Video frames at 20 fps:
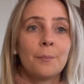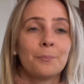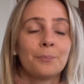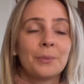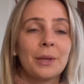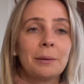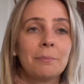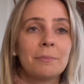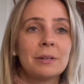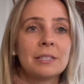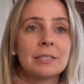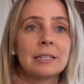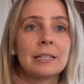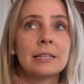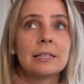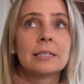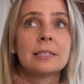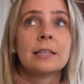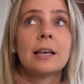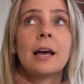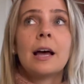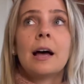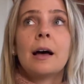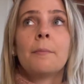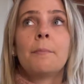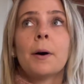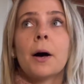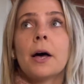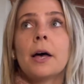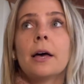in business,
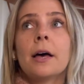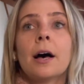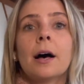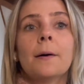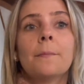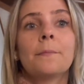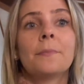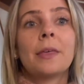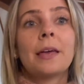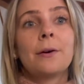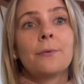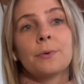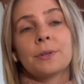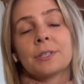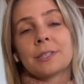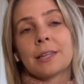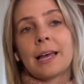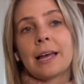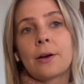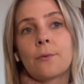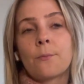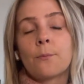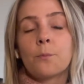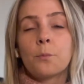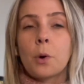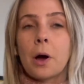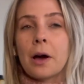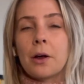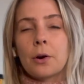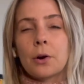but it was like,
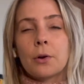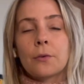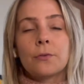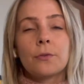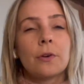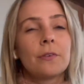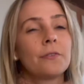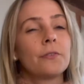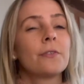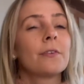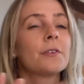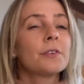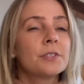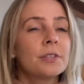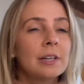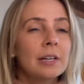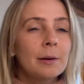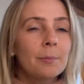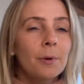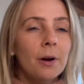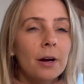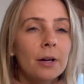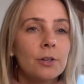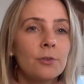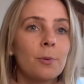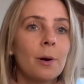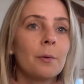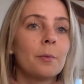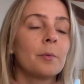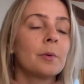I don't know if you've ever studied abroad, you've
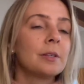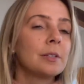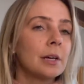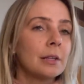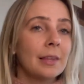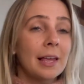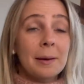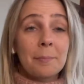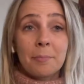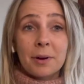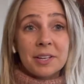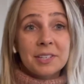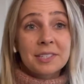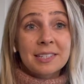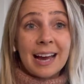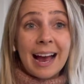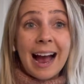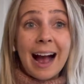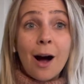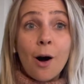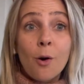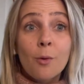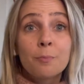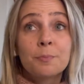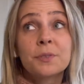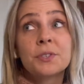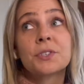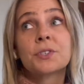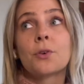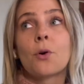probably done like Bus to
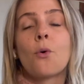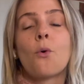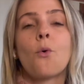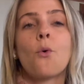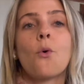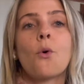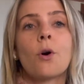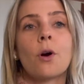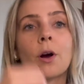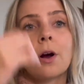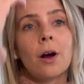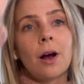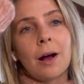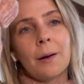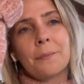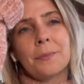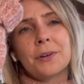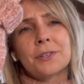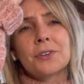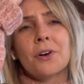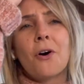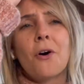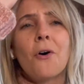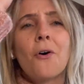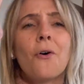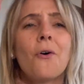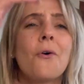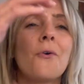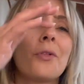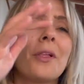Alps, or there's a
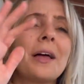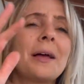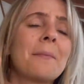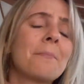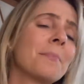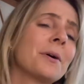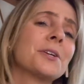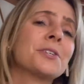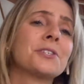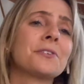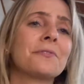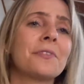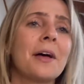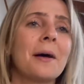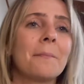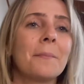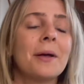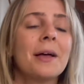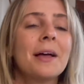whole like bunch of them.